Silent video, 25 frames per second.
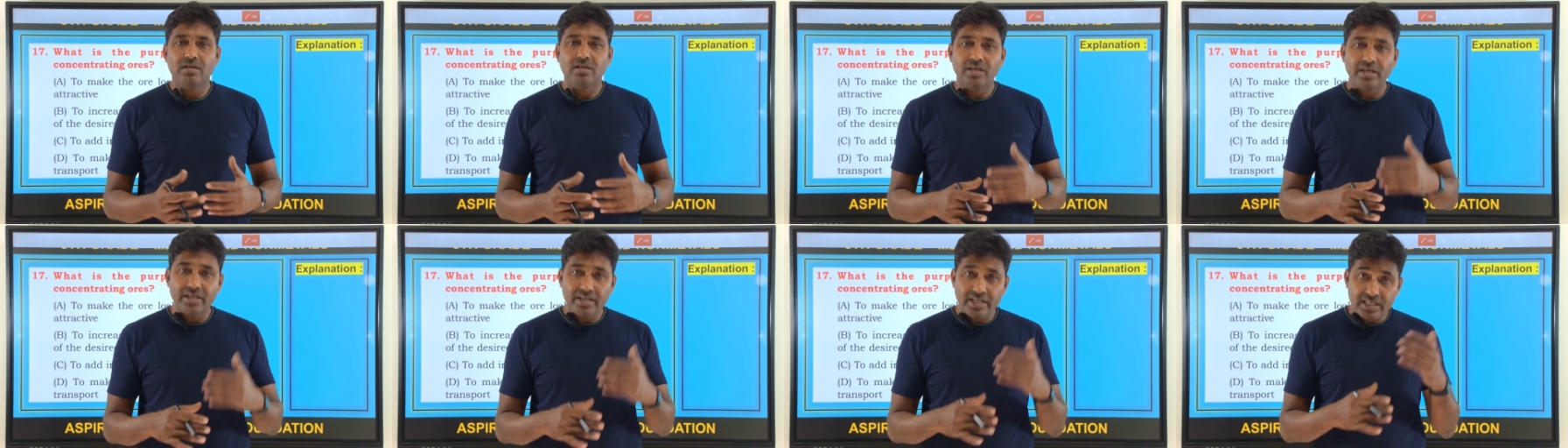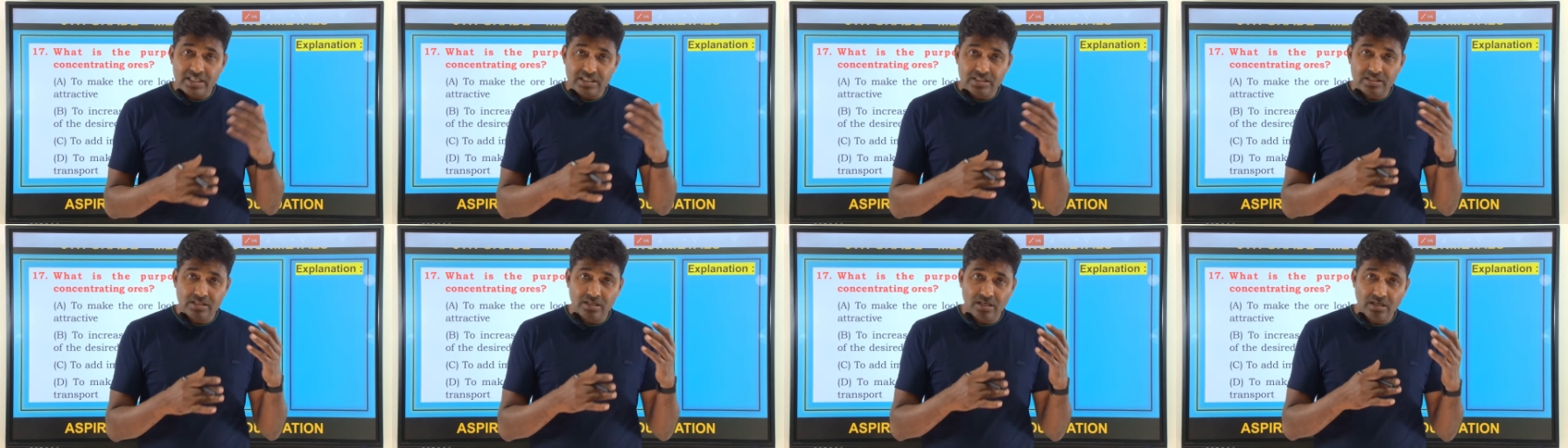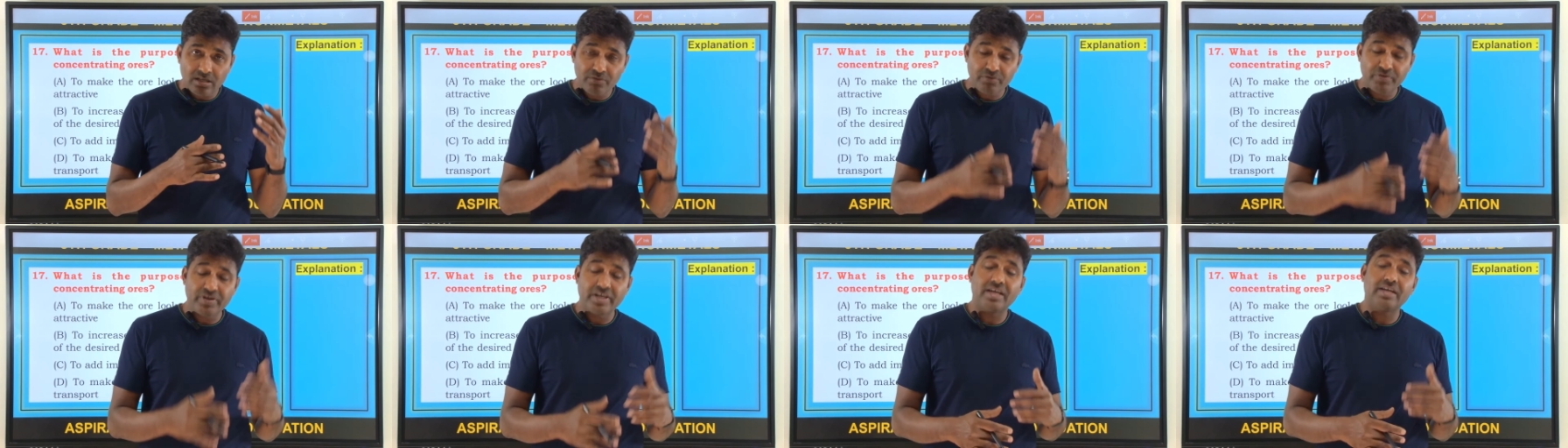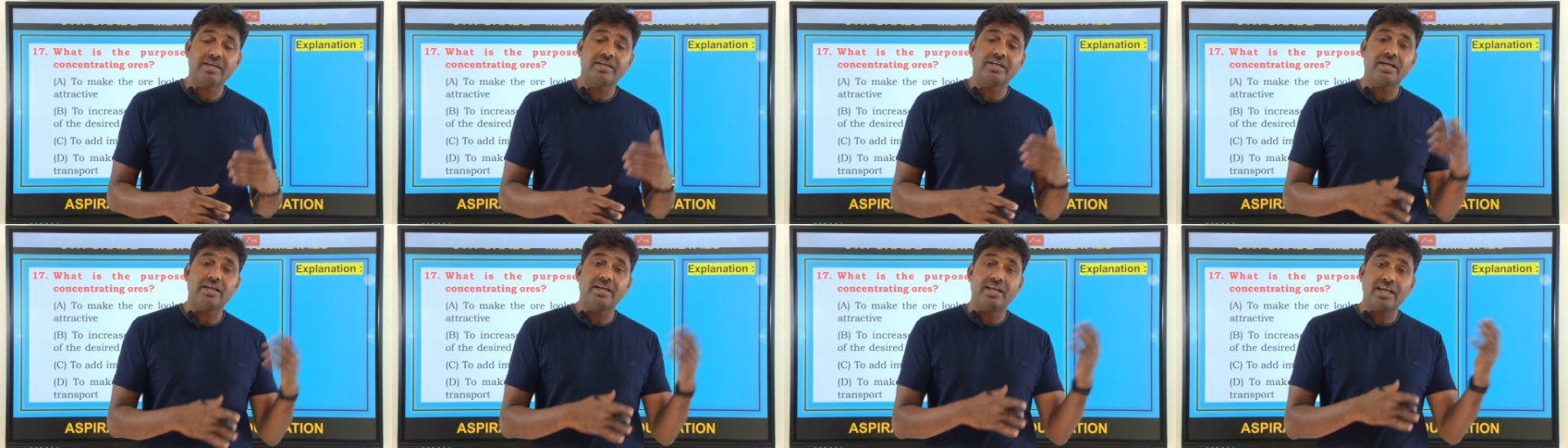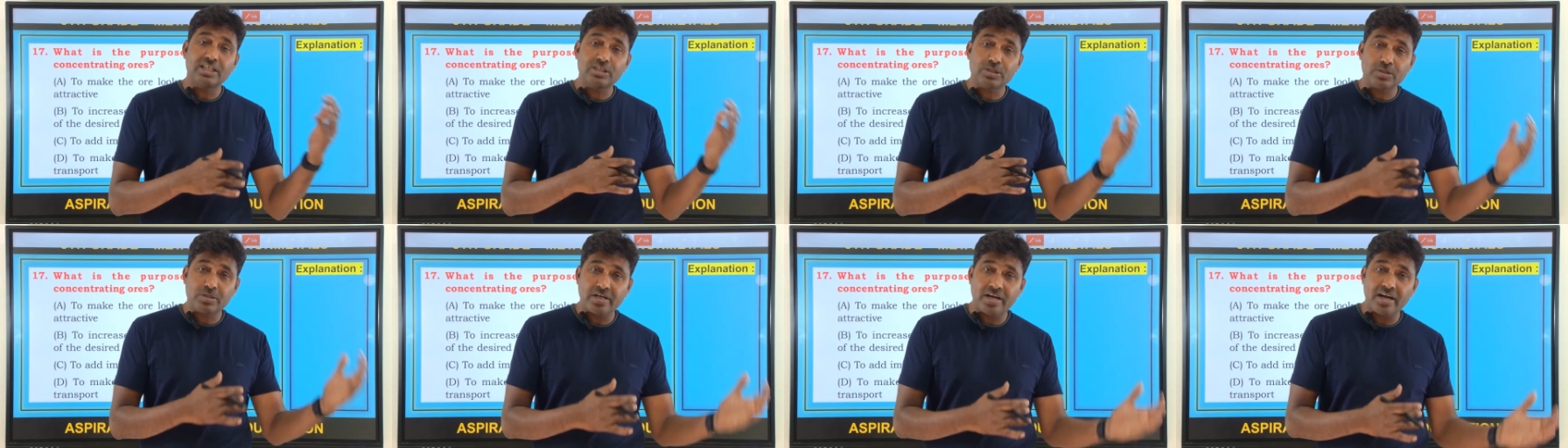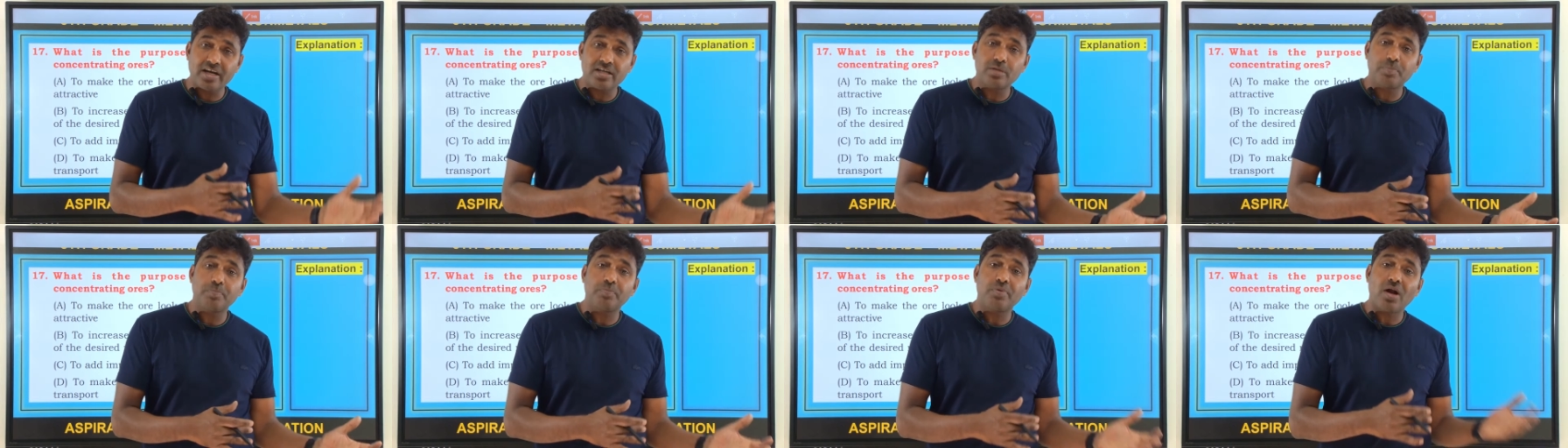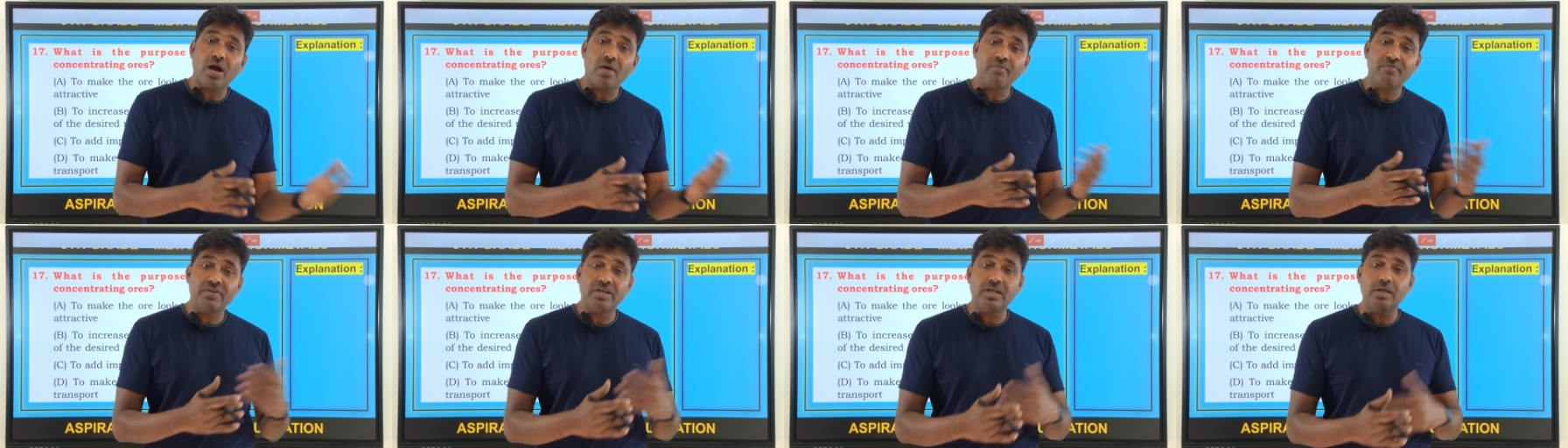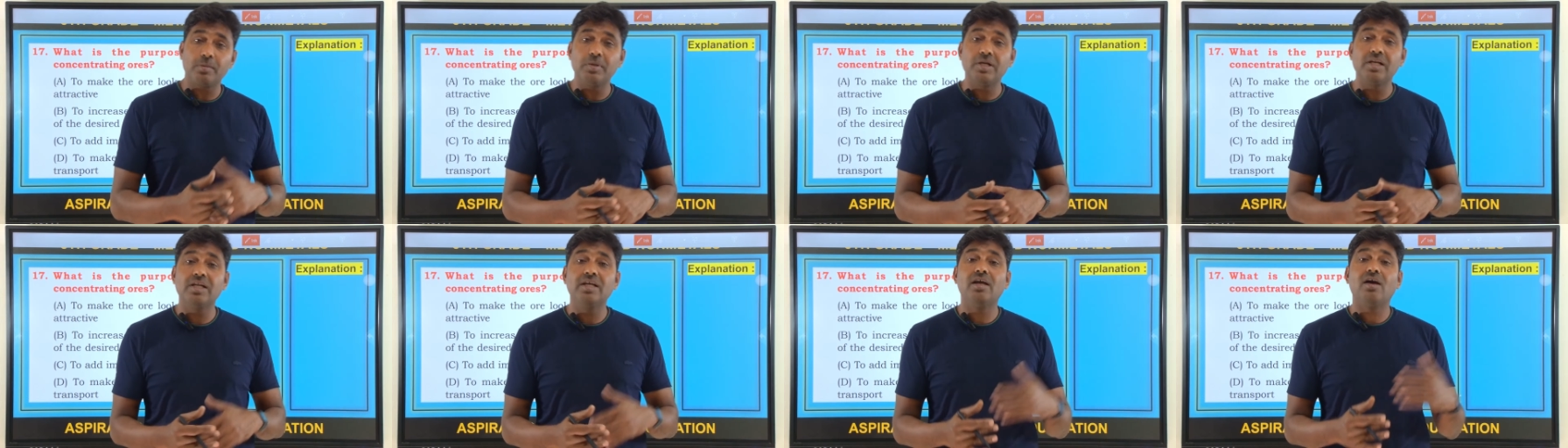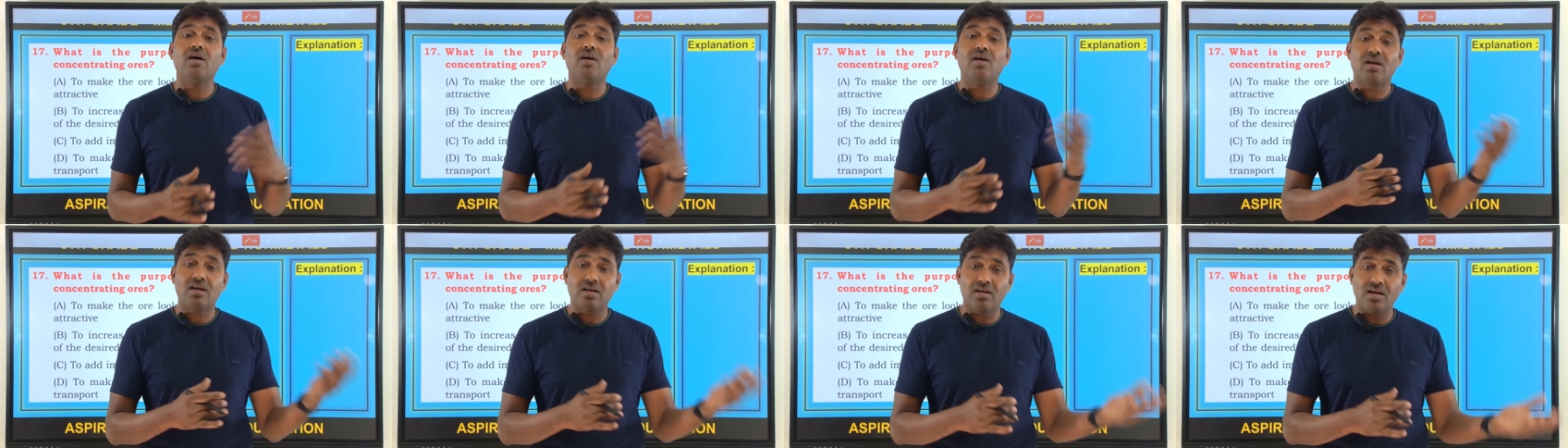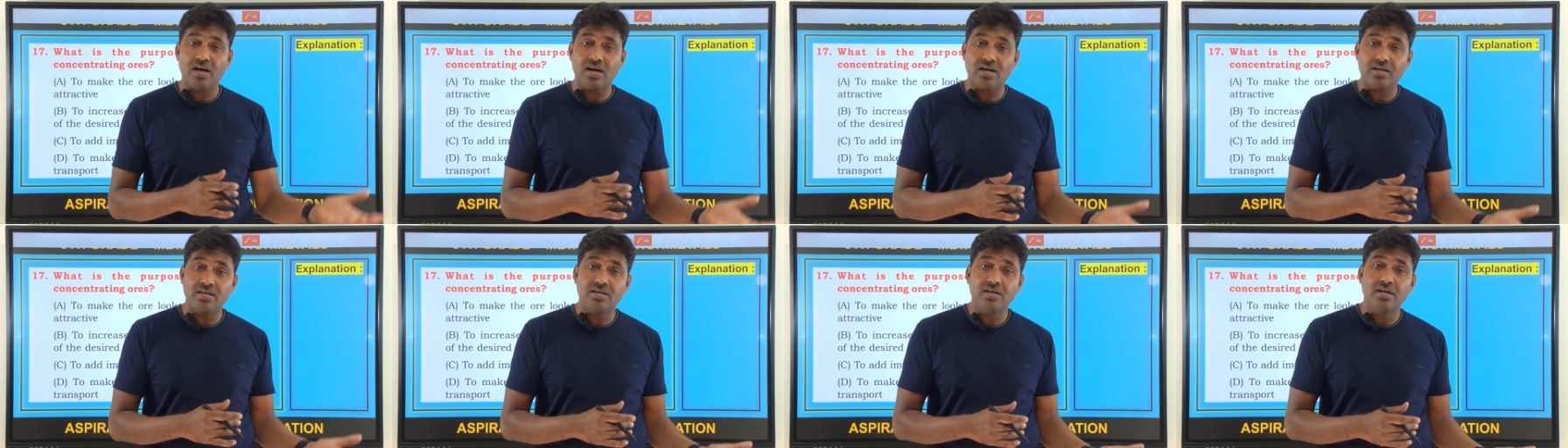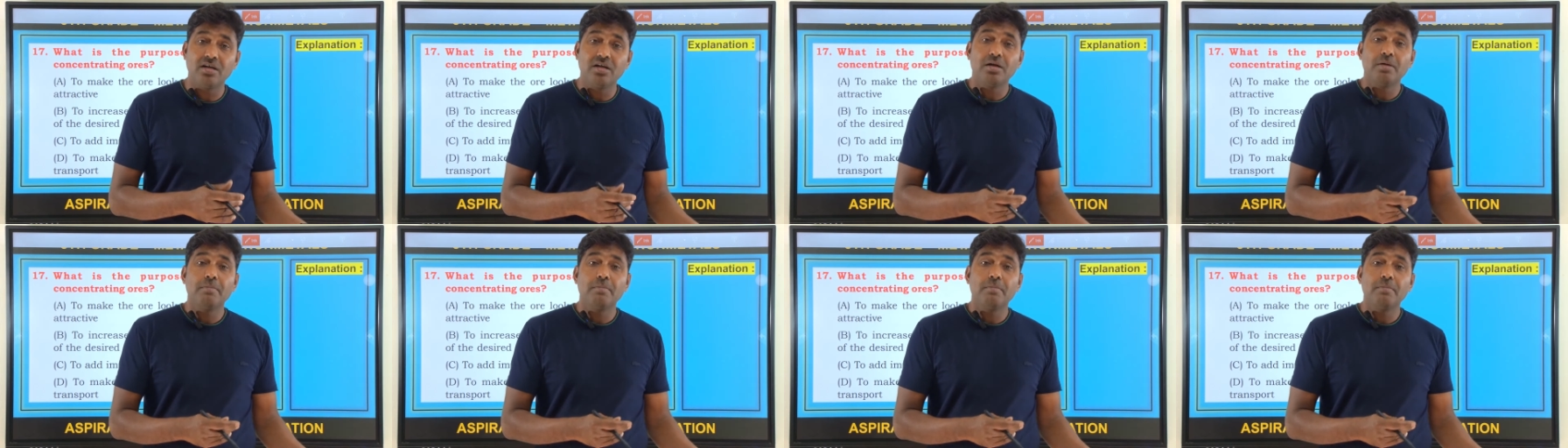It is we can extract profitably or not.